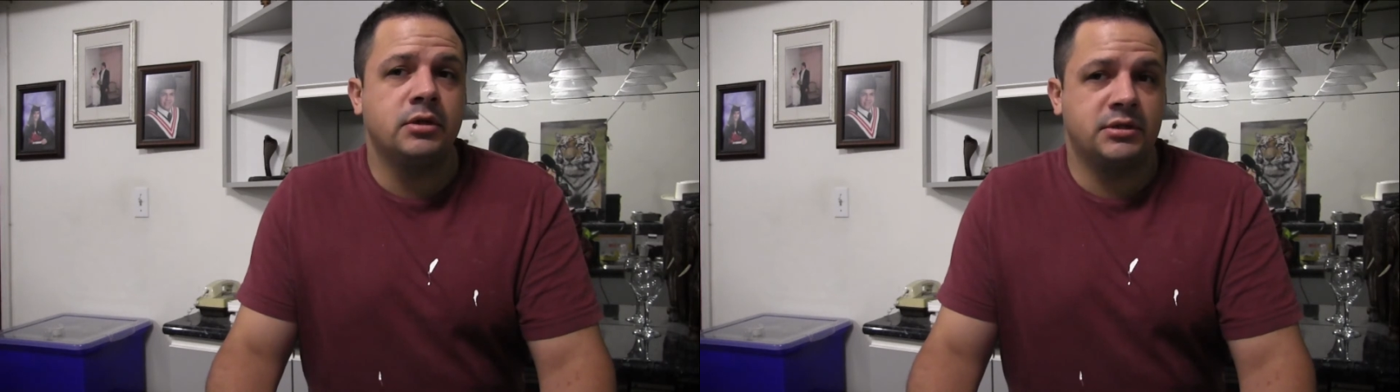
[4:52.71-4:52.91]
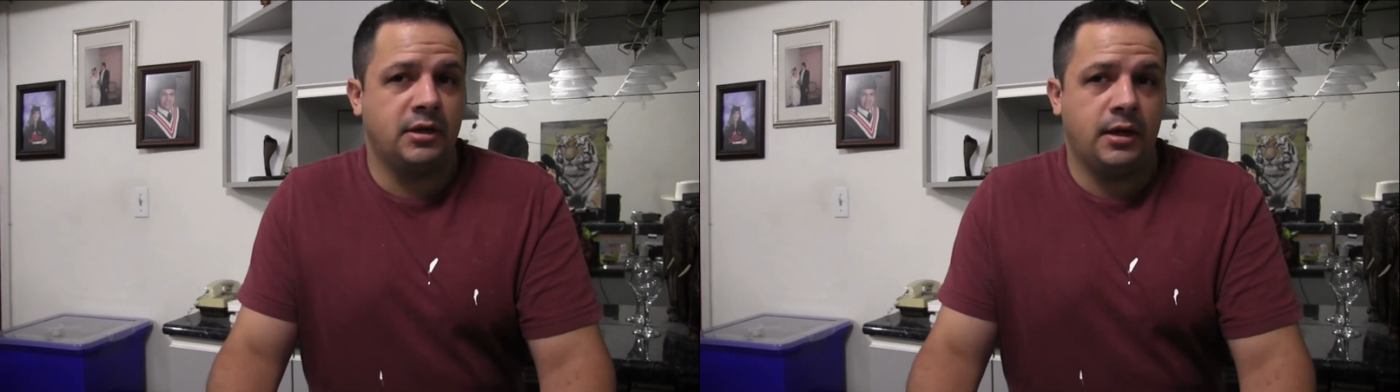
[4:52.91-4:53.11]

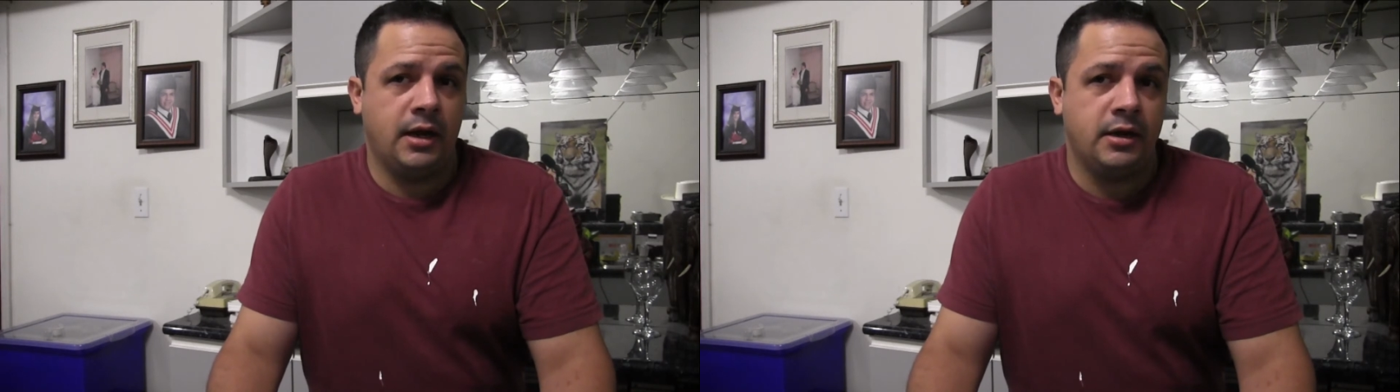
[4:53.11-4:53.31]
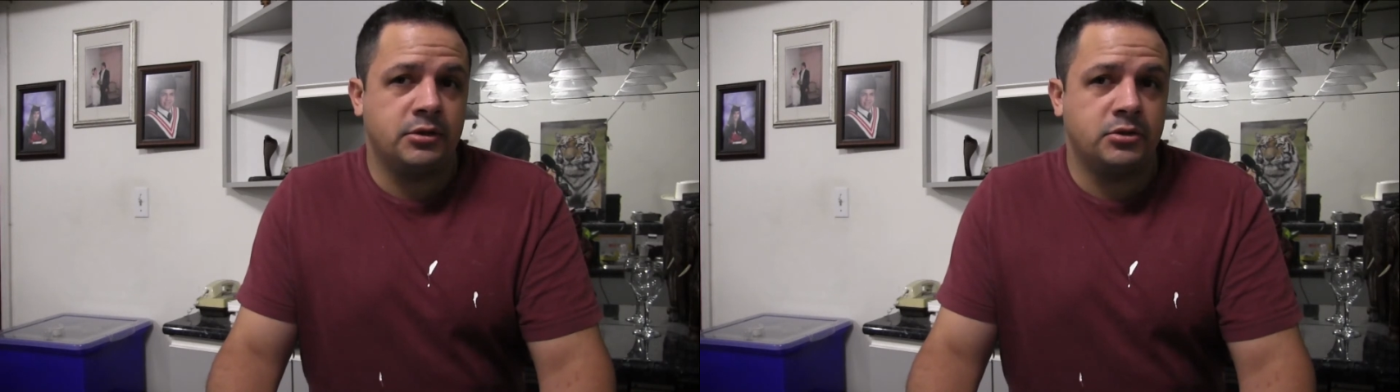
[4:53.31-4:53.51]
Does he
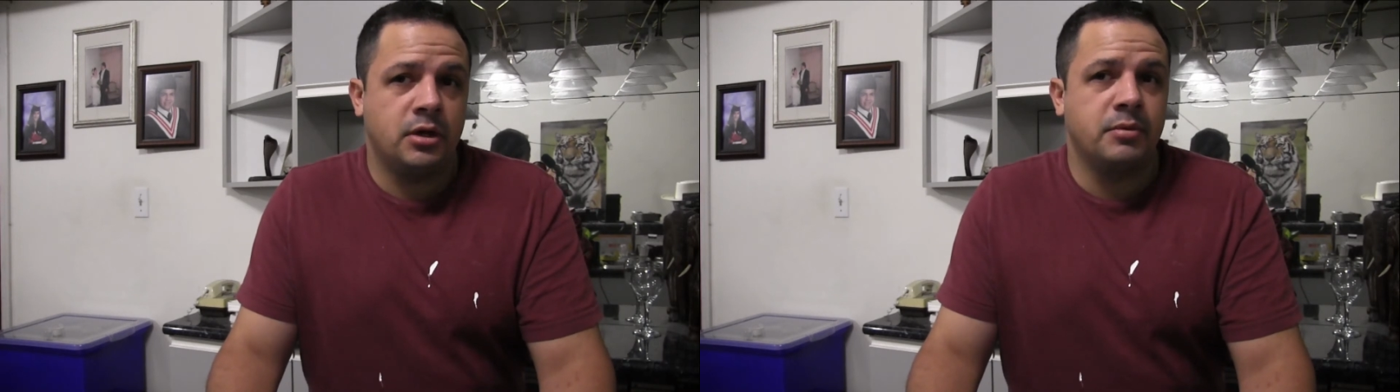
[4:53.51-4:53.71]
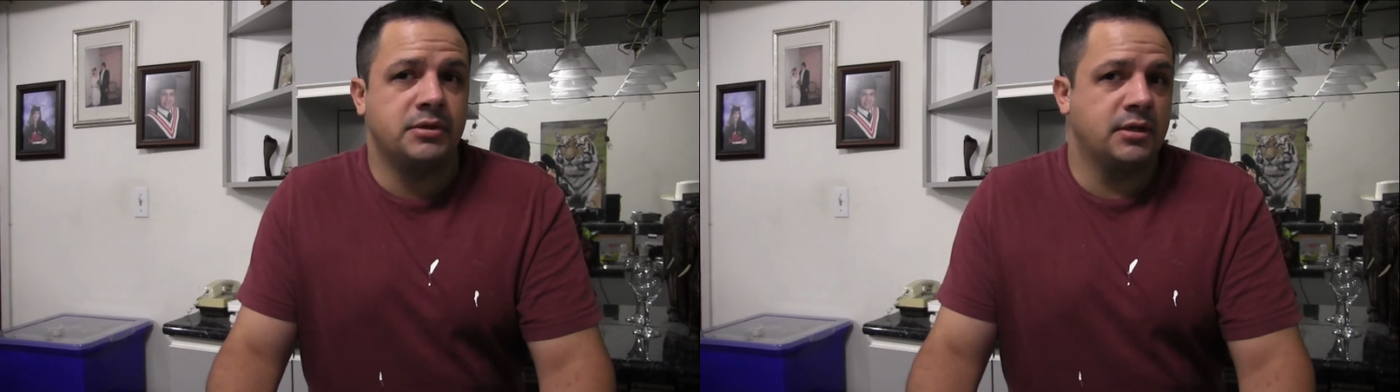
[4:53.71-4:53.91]
hate his
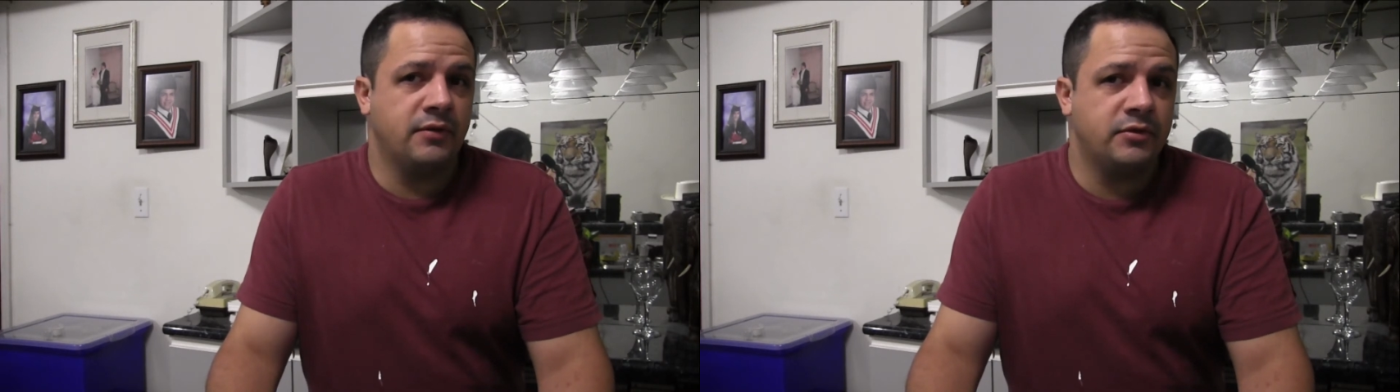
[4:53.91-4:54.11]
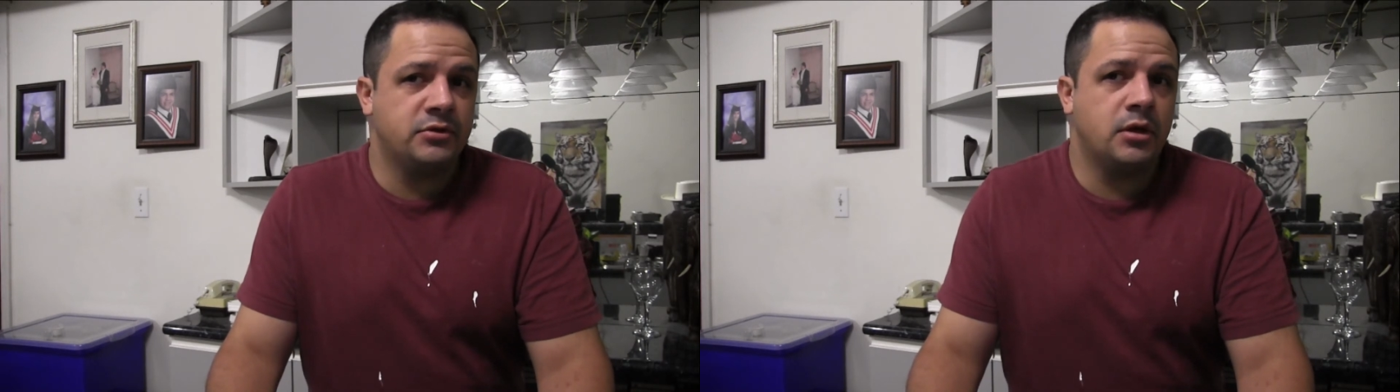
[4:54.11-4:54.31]
job? Does he
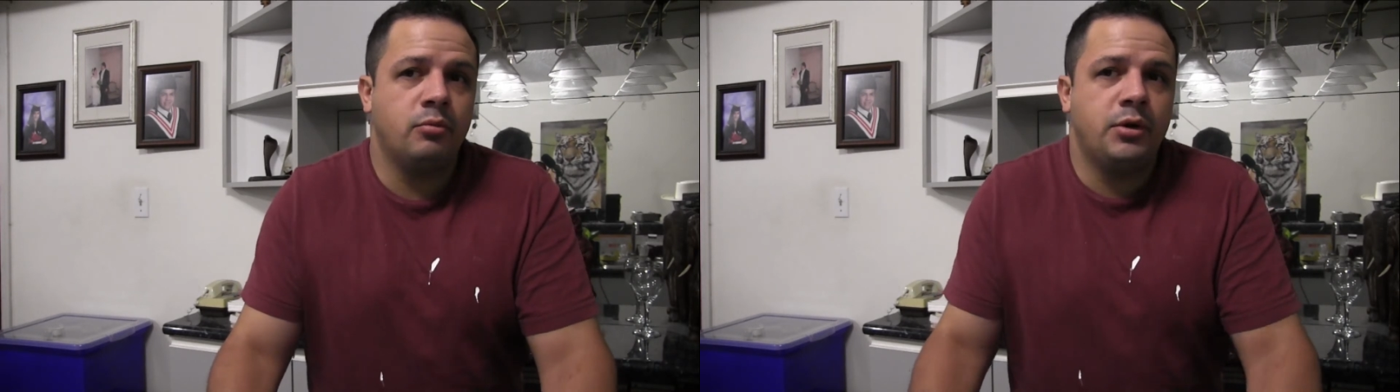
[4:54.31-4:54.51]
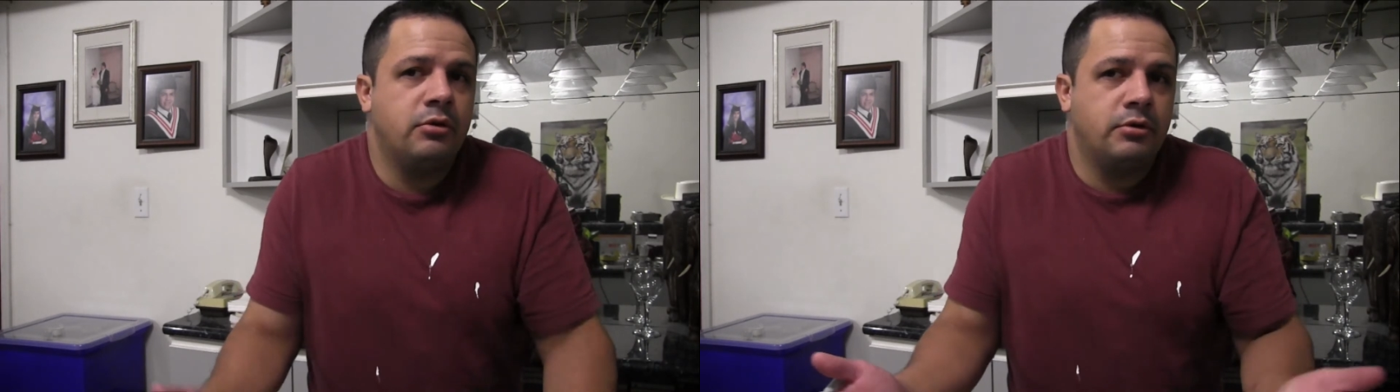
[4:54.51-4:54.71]
love his
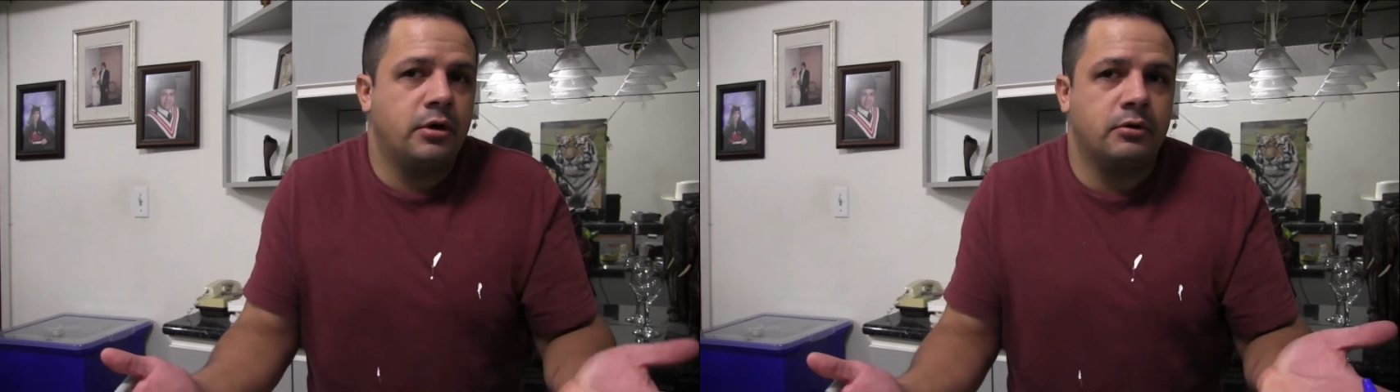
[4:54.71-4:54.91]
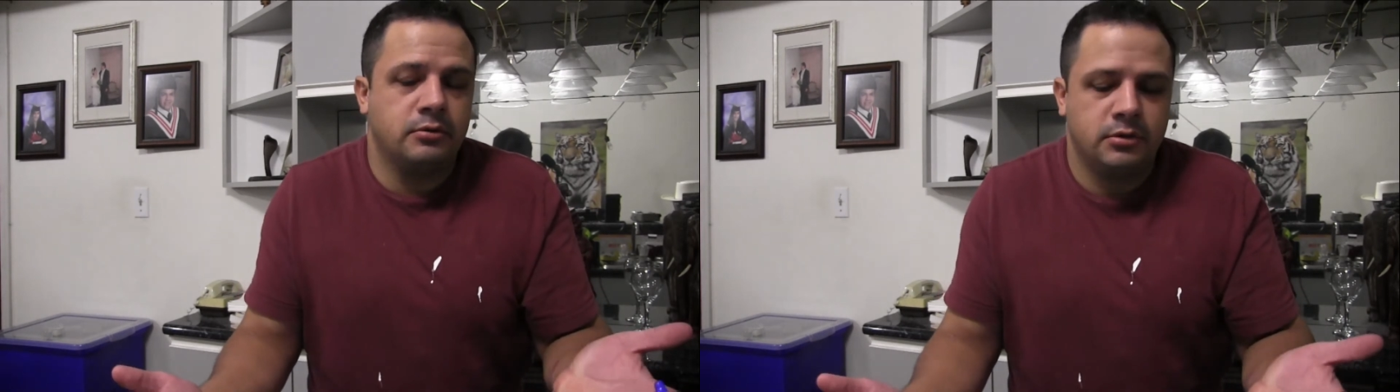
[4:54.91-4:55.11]
job? We don't
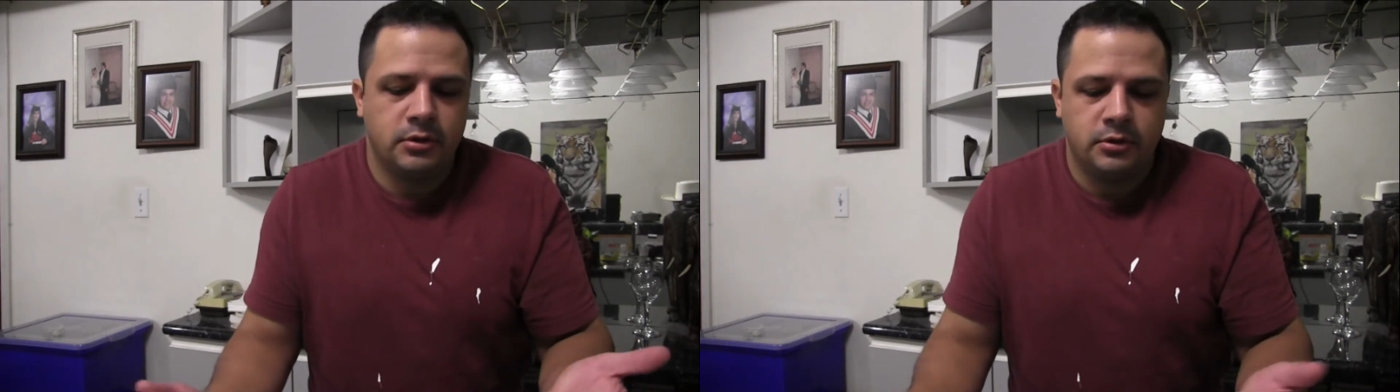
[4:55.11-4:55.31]
know.